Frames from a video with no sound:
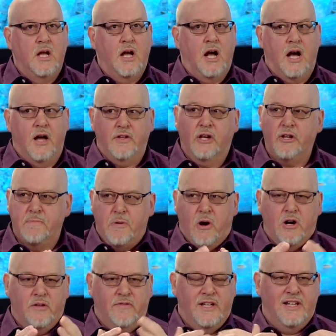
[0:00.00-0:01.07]
Uh, the other
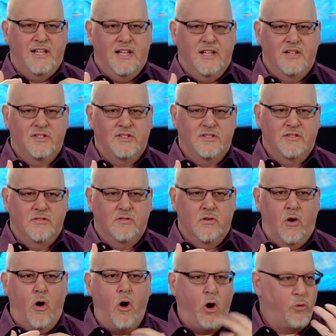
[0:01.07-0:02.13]
part of it is
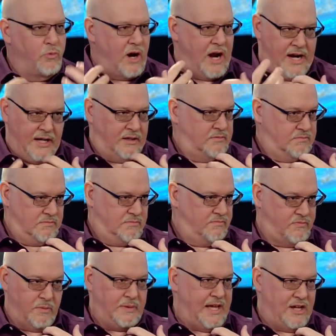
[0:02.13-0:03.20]
all writing
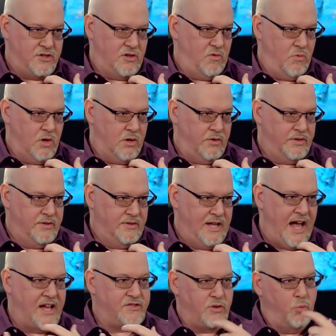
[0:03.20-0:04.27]
from the ancient world
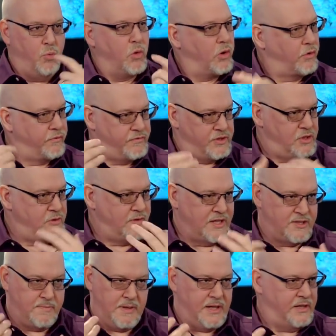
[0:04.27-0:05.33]
has a worldview
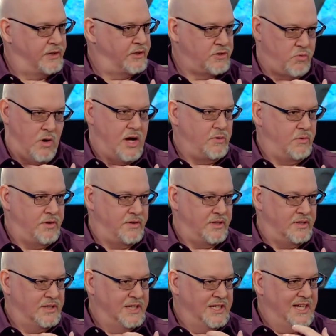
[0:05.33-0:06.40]
that's been intertwined with it.
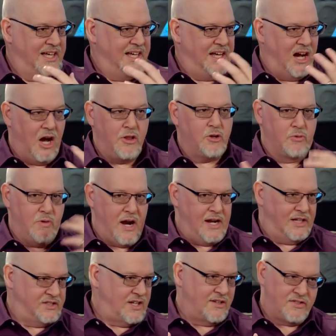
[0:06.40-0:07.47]
Mm-hmm. Other
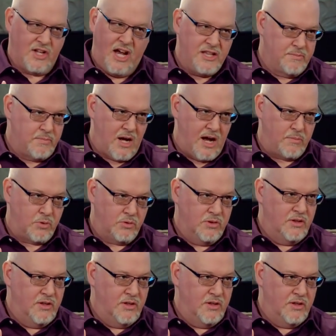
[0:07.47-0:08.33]
writings outside the Bible,